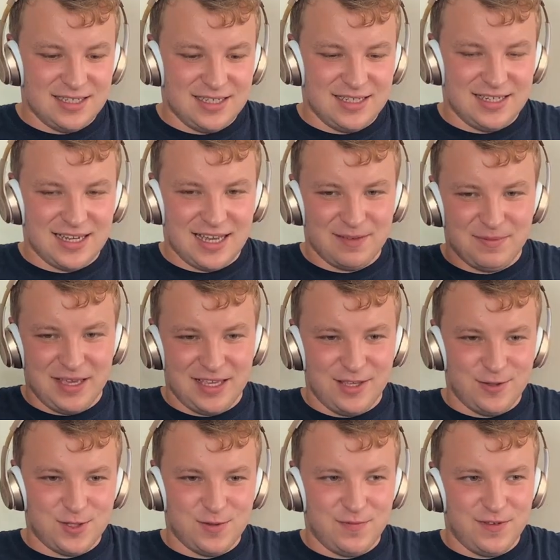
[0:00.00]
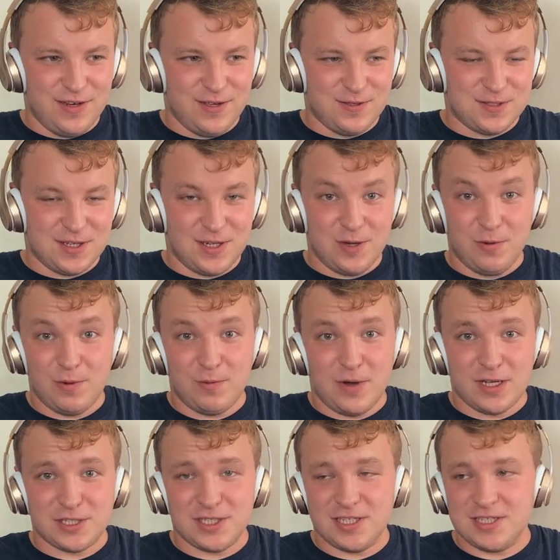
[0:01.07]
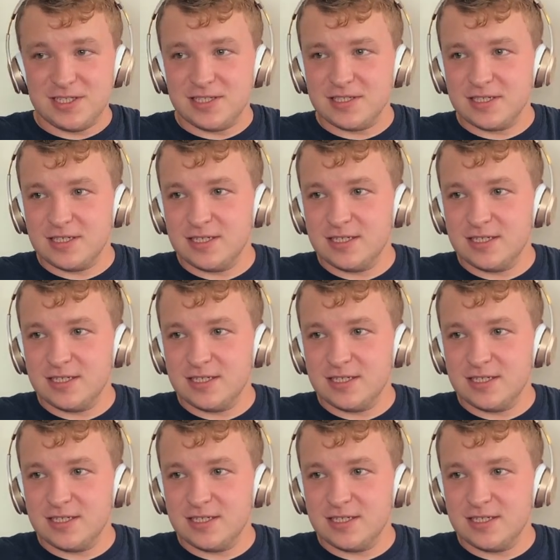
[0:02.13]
And I make YouTube videos that no one watches.